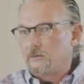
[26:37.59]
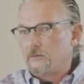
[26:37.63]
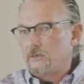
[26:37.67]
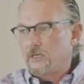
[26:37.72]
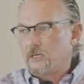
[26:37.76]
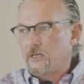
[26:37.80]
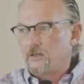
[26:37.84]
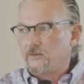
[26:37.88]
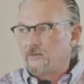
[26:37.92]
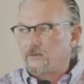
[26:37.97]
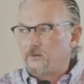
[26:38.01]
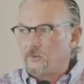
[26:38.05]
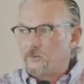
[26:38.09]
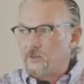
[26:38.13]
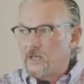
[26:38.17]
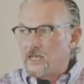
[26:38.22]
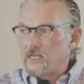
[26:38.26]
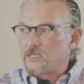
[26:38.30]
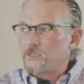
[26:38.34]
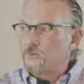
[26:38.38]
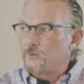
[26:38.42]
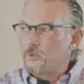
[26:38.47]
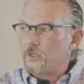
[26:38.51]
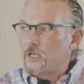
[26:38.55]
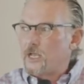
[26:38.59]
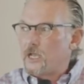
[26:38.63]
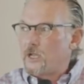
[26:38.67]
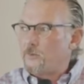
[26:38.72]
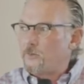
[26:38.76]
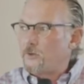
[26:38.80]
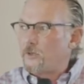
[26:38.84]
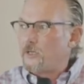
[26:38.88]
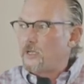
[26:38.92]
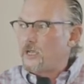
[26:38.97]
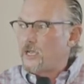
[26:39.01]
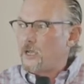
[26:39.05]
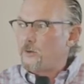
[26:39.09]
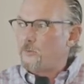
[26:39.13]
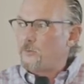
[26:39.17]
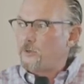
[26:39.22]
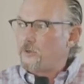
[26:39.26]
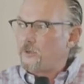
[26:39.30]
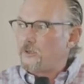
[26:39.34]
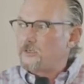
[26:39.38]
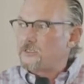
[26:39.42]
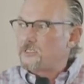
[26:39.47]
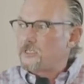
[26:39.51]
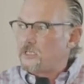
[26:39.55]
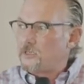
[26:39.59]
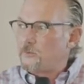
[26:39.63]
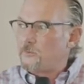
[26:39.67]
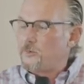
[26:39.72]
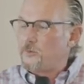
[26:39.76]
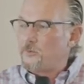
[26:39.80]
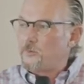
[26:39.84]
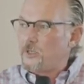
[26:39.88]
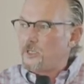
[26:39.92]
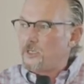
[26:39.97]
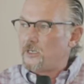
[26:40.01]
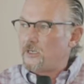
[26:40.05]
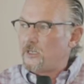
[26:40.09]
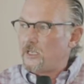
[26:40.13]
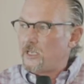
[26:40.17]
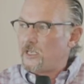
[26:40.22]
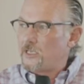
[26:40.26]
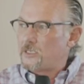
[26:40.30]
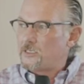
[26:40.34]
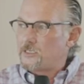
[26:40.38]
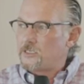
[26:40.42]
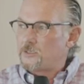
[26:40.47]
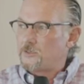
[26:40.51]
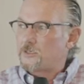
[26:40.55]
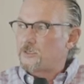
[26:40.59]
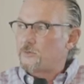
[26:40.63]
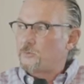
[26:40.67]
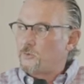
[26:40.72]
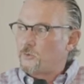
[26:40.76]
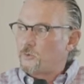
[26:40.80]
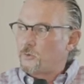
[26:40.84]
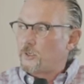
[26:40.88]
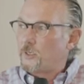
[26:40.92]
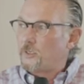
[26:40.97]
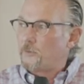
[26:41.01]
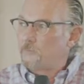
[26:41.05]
And so that's what I would look to implement and to support.